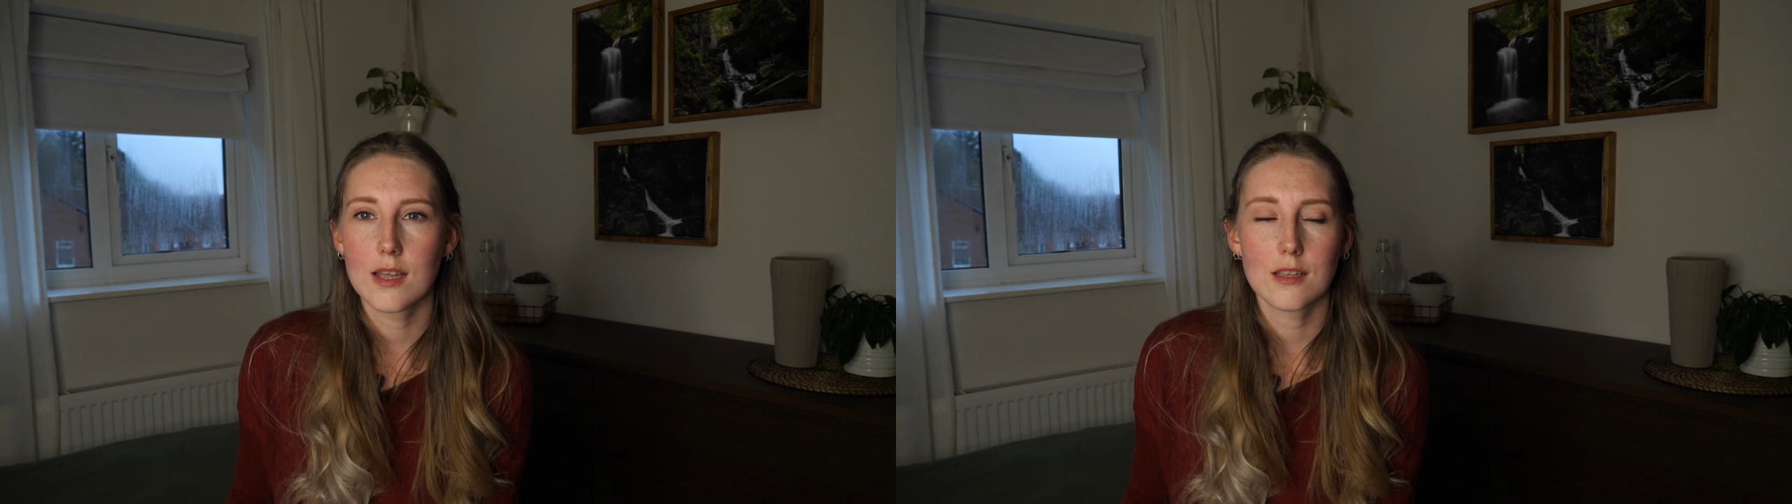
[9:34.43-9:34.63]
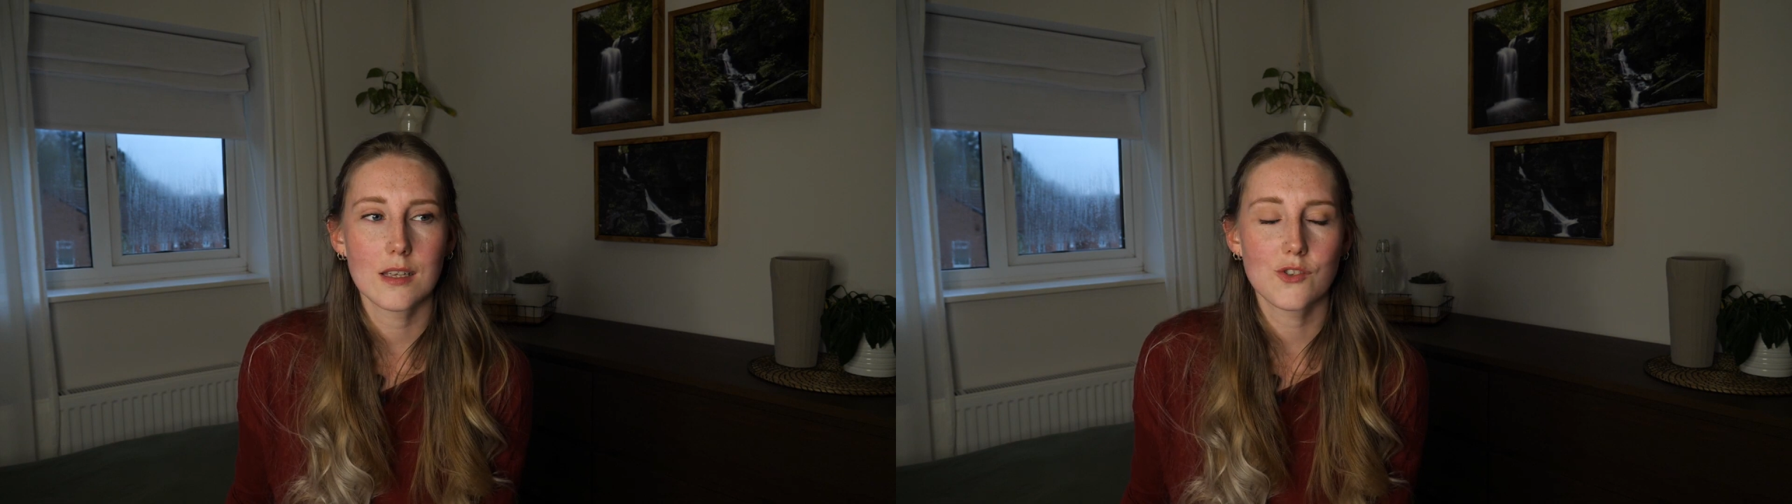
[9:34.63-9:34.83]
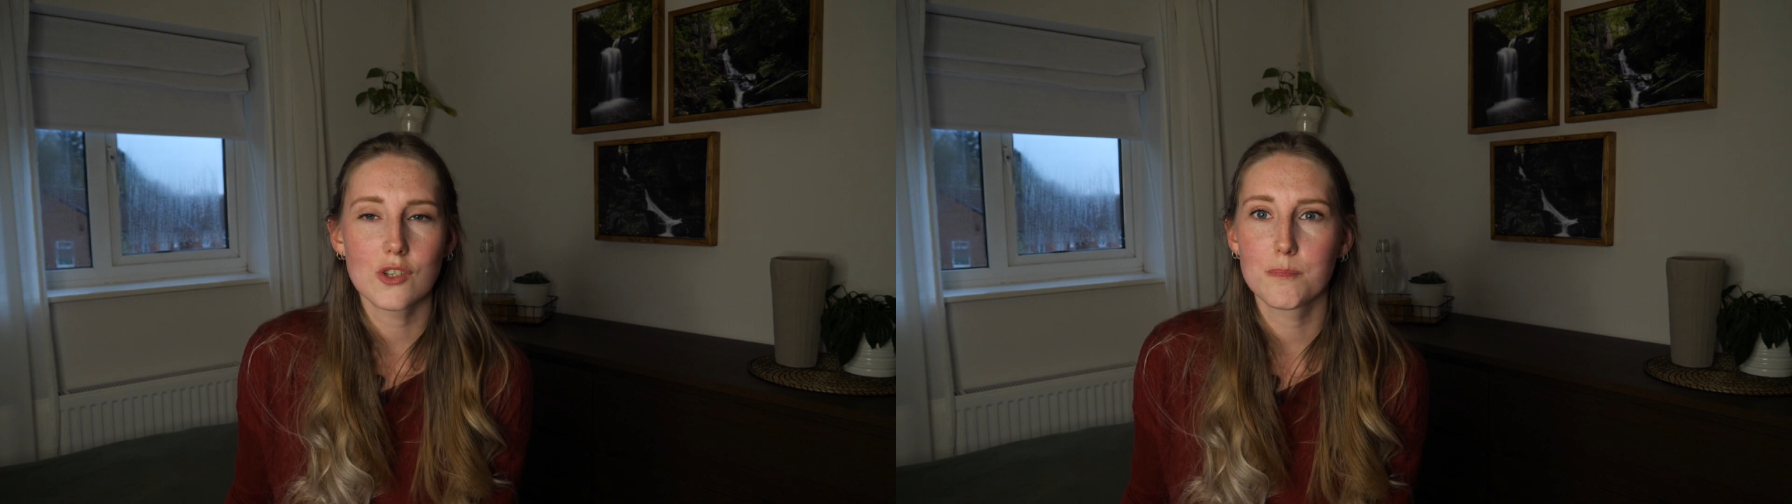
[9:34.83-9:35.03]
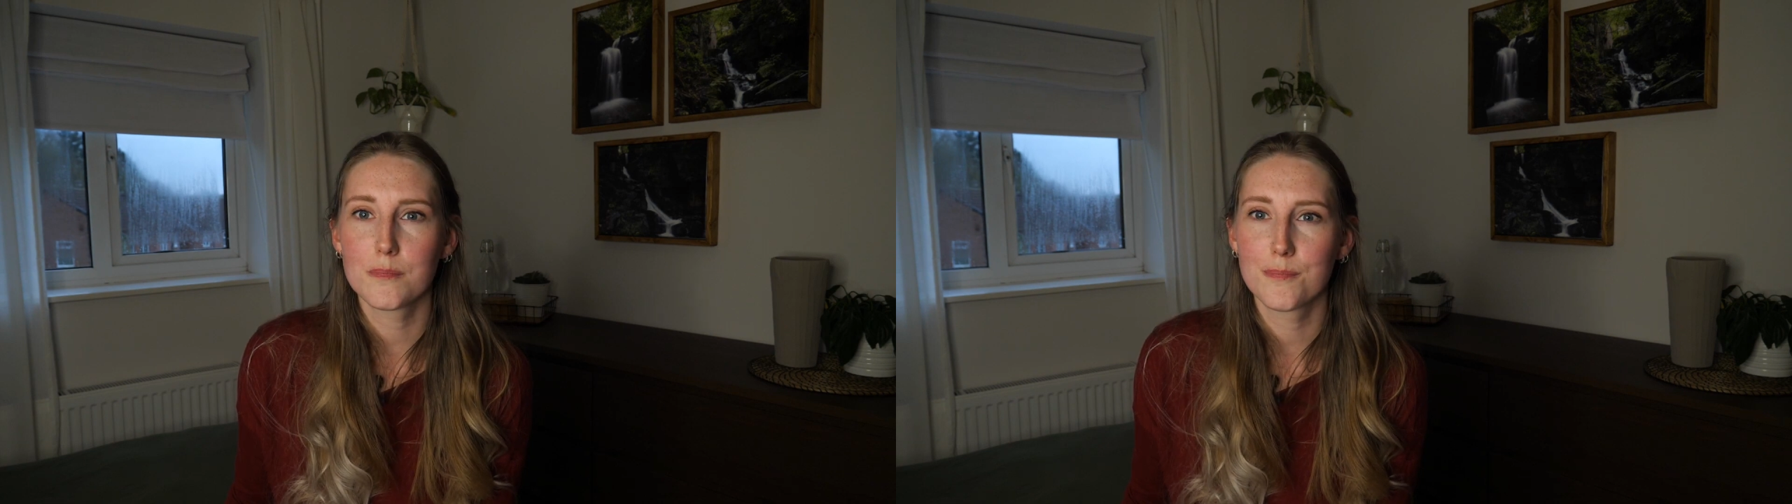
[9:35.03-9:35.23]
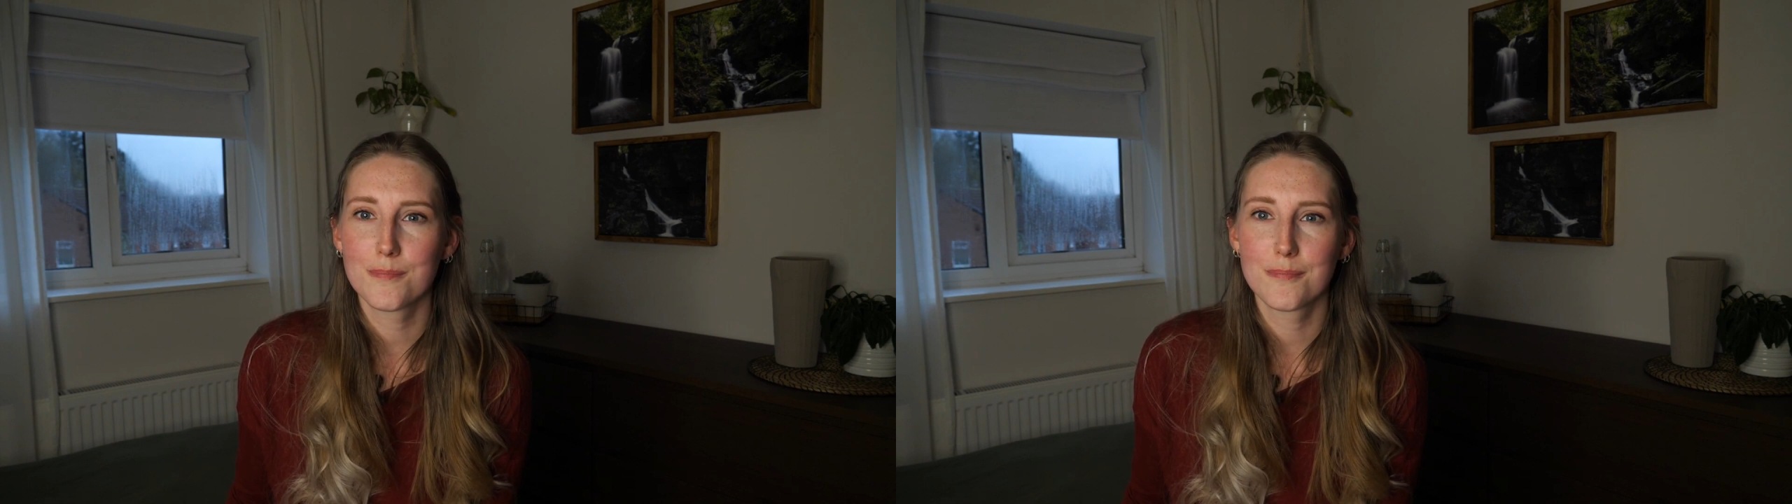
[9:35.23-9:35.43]
It just
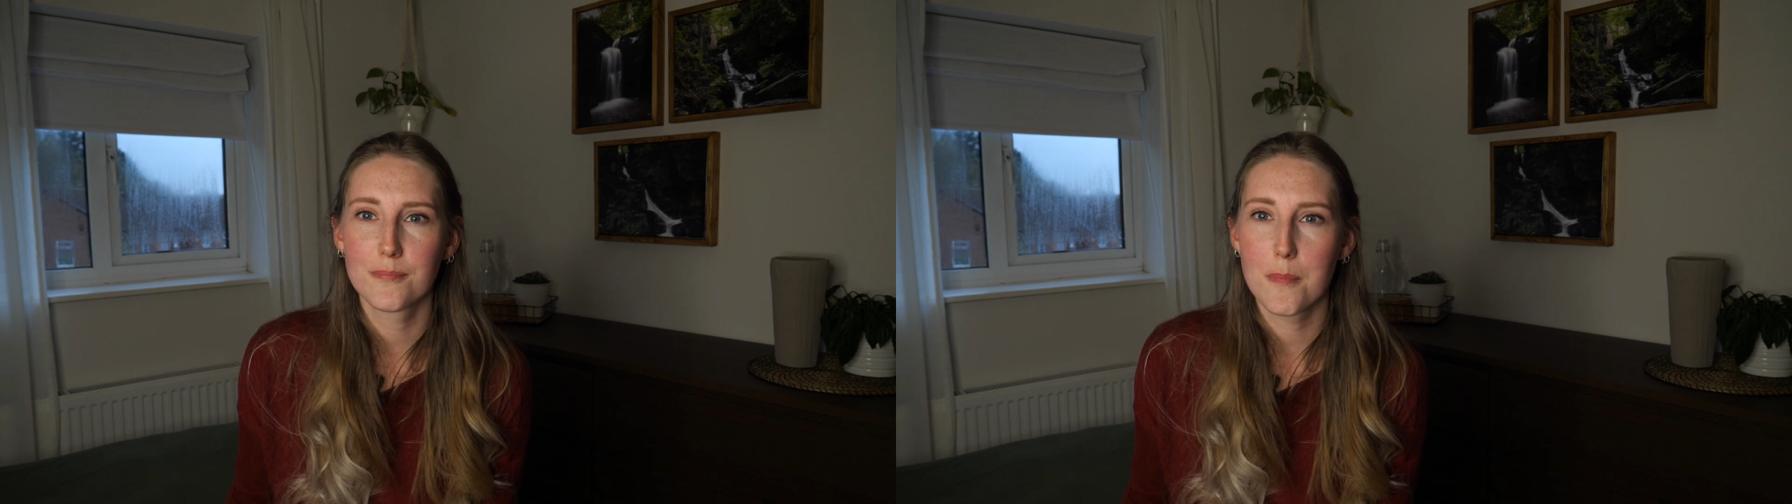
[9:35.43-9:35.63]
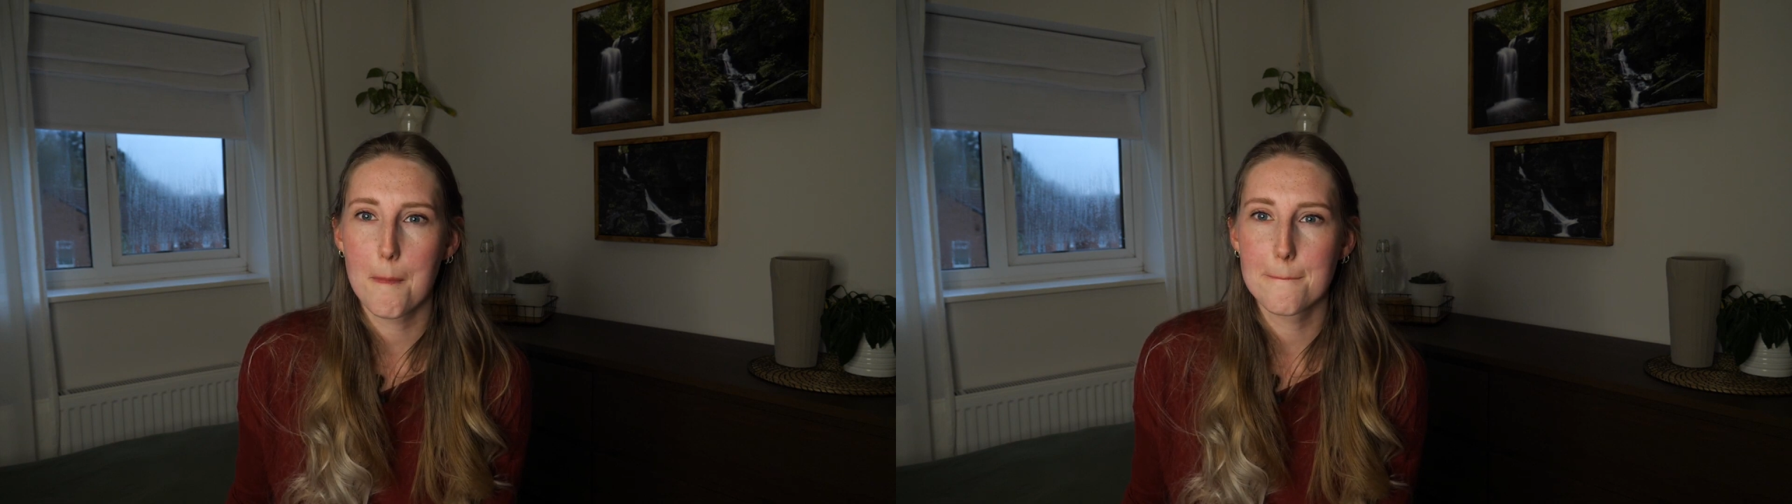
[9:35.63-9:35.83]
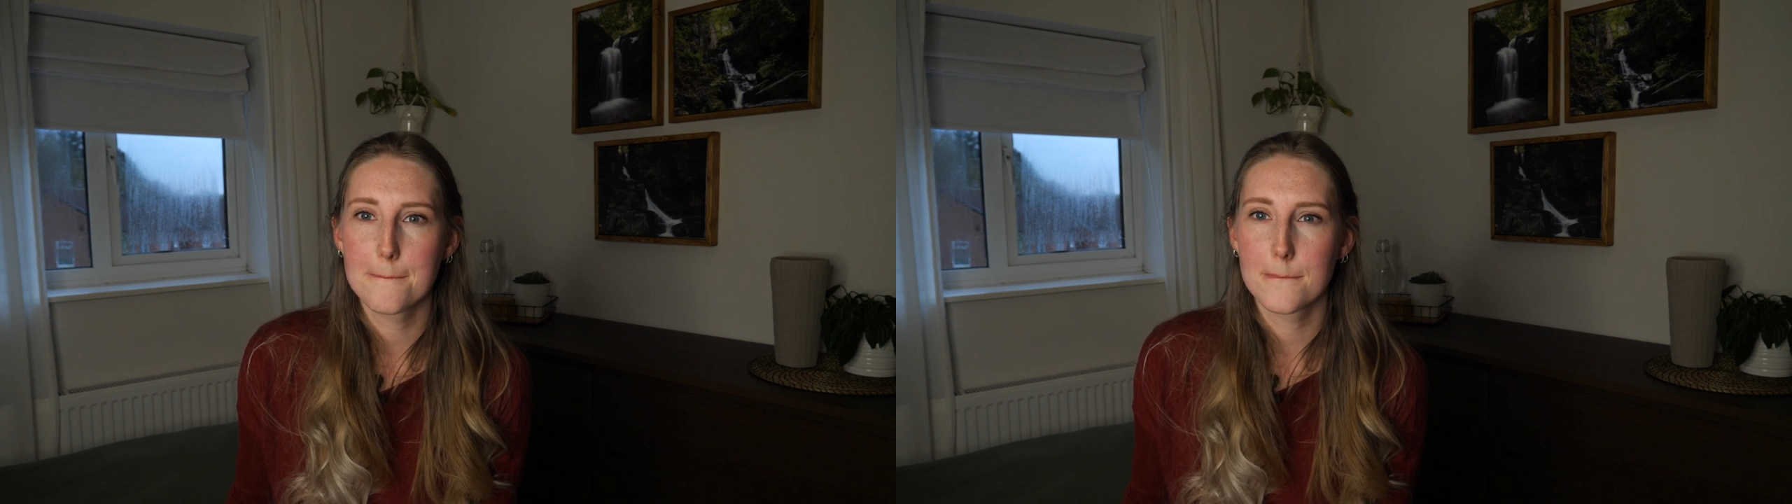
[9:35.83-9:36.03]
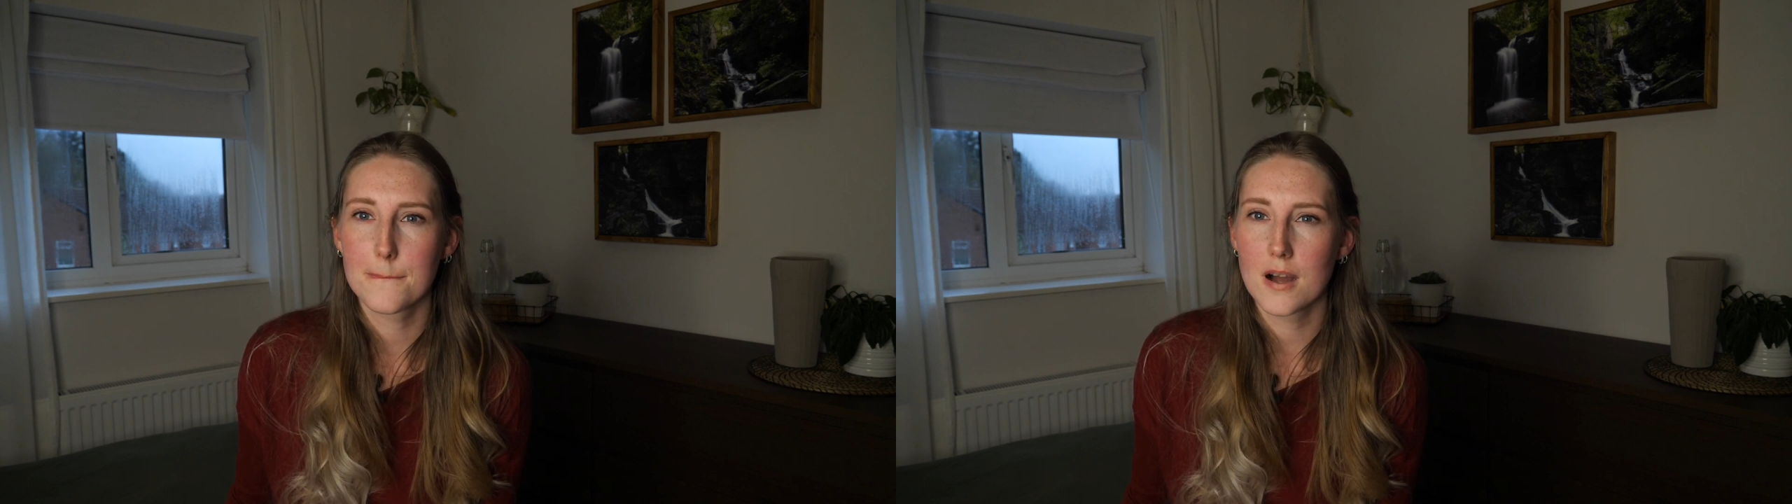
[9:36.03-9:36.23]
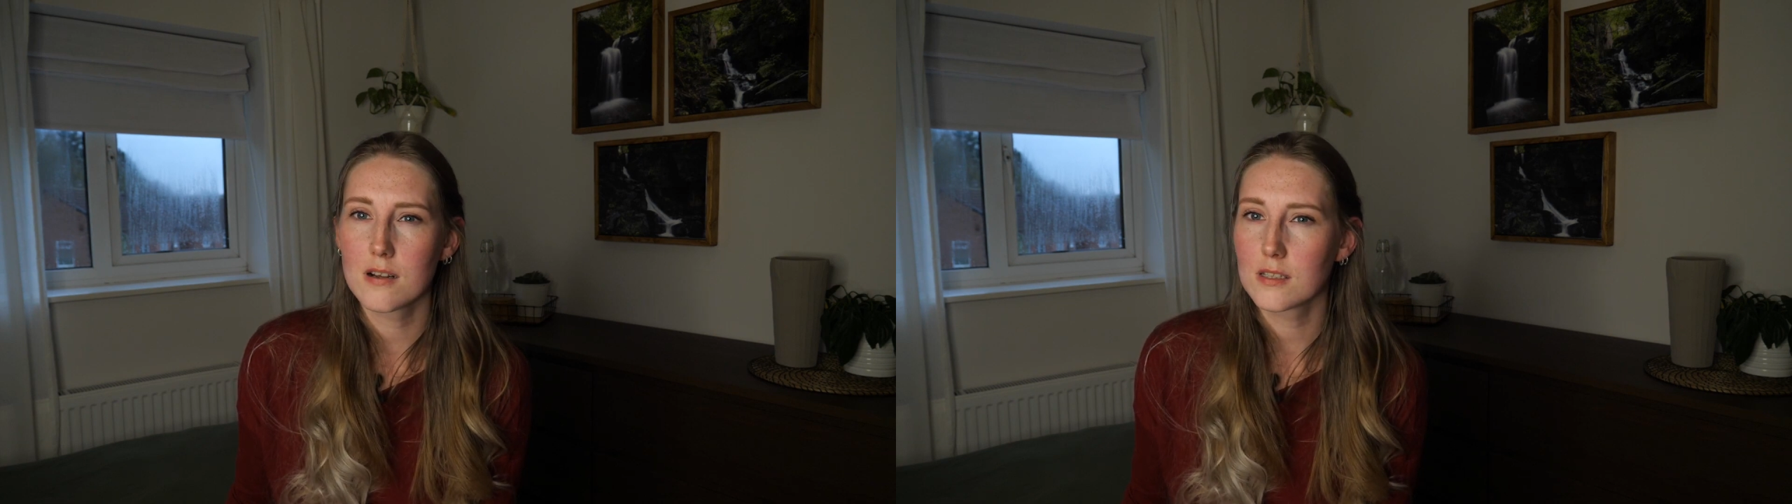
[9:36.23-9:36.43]

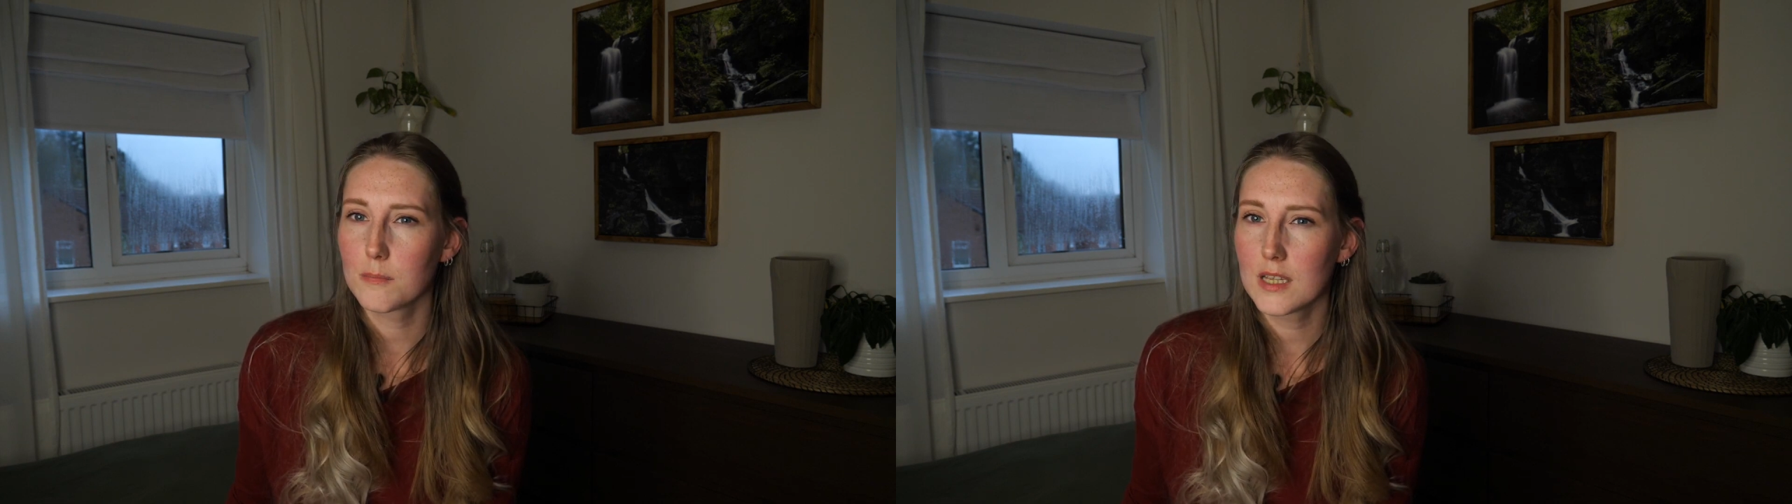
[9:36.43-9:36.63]
bugs